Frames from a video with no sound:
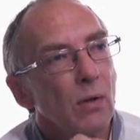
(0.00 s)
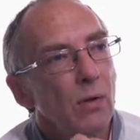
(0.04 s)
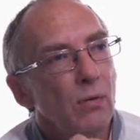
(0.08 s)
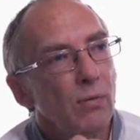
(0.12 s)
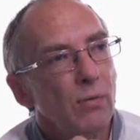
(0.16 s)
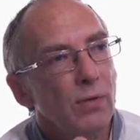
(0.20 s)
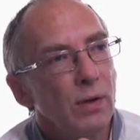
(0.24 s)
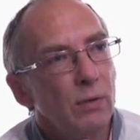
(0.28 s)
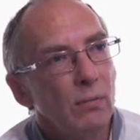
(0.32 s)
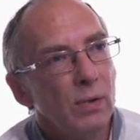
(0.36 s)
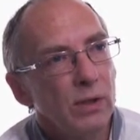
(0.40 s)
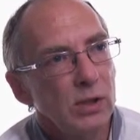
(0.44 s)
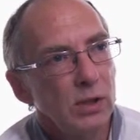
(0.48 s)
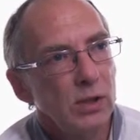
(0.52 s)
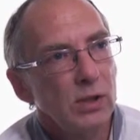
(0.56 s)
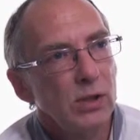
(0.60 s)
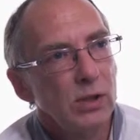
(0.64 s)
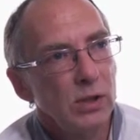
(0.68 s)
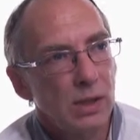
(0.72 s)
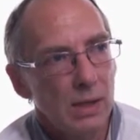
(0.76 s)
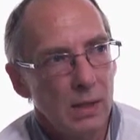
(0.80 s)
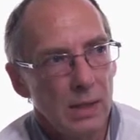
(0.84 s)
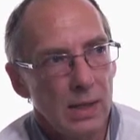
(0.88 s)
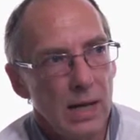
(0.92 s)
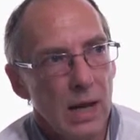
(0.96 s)
there is a
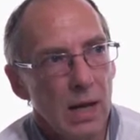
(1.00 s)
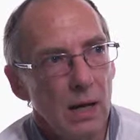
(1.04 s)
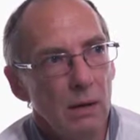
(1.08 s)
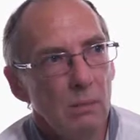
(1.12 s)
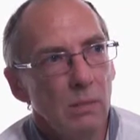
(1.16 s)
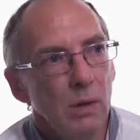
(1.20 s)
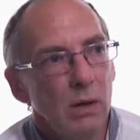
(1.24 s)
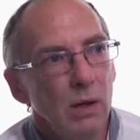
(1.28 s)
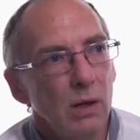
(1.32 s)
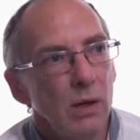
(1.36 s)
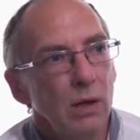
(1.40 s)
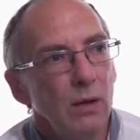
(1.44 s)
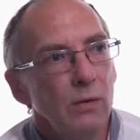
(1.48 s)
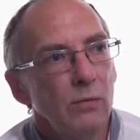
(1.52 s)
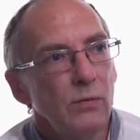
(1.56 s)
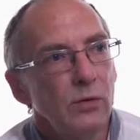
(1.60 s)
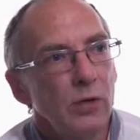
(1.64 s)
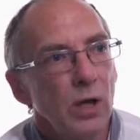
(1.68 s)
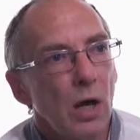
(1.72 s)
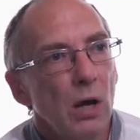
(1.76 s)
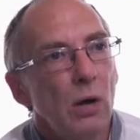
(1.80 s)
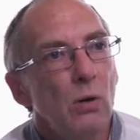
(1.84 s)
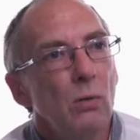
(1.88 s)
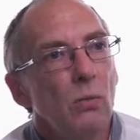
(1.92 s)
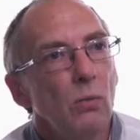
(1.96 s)
certain element of
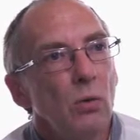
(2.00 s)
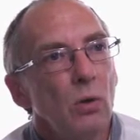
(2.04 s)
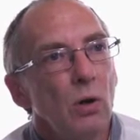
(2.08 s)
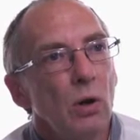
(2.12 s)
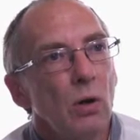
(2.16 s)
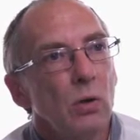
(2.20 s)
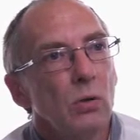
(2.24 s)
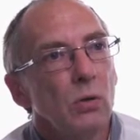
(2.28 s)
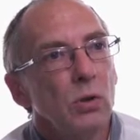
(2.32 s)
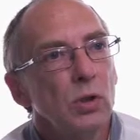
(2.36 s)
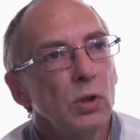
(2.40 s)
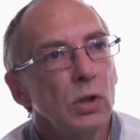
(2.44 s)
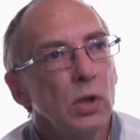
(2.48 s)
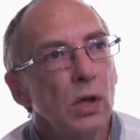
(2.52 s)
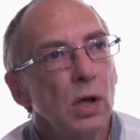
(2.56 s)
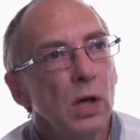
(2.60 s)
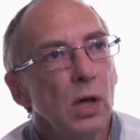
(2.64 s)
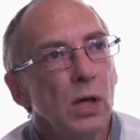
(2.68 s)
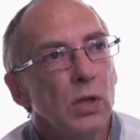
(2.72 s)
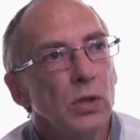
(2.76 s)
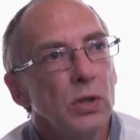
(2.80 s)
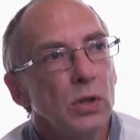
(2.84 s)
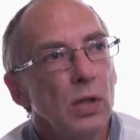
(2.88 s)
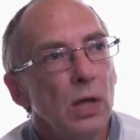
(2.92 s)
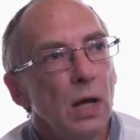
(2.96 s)
tonal
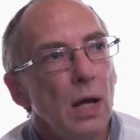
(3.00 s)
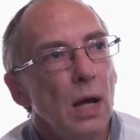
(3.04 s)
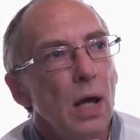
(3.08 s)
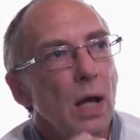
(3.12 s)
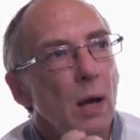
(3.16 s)
contrast,